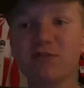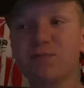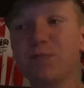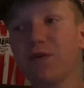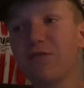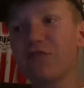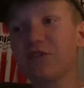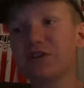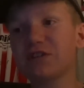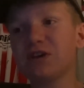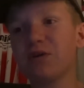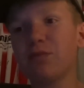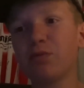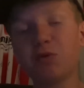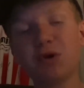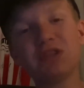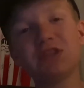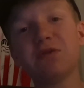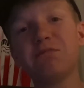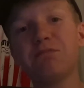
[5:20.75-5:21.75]
but for example,
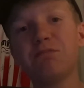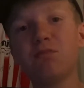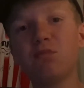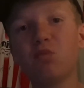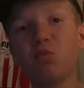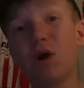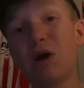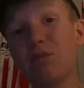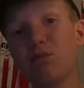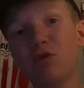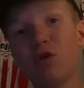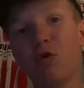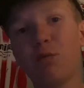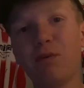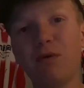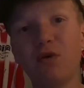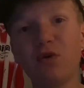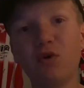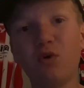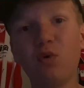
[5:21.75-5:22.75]
when Will
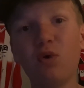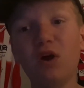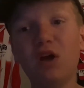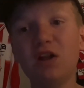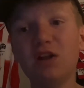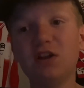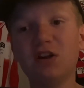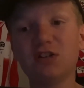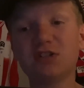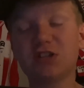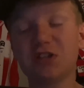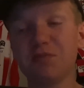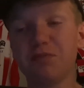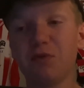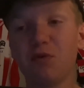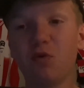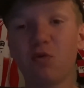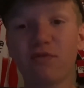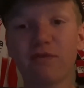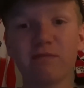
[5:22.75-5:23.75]
Boyle lost the
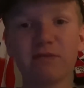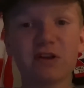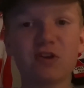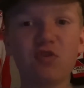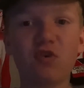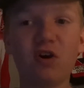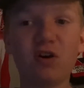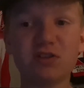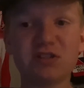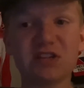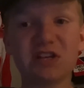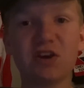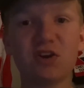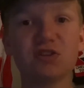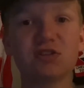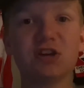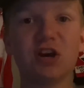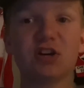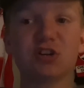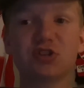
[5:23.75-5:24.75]
ball from the cross, he got a
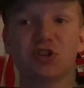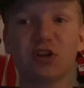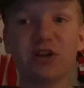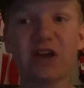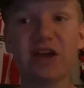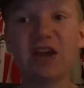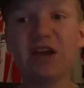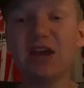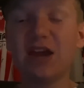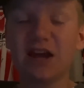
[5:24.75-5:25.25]
touch on it,